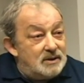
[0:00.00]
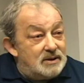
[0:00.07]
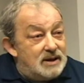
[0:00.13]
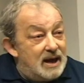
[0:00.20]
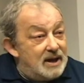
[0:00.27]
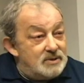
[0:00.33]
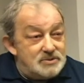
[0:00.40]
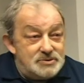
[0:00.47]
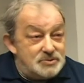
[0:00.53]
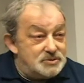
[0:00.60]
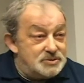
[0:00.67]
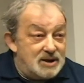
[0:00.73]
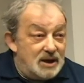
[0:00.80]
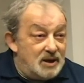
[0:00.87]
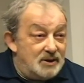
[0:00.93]
Councils
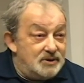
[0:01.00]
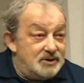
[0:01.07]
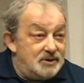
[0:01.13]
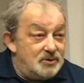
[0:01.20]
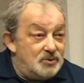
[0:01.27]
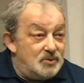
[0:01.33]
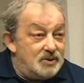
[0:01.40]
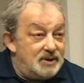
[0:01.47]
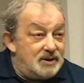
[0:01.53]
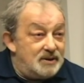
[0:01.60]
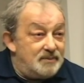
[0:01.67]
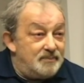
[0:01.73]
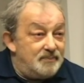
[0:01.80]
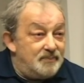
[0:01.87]
can't deal with it,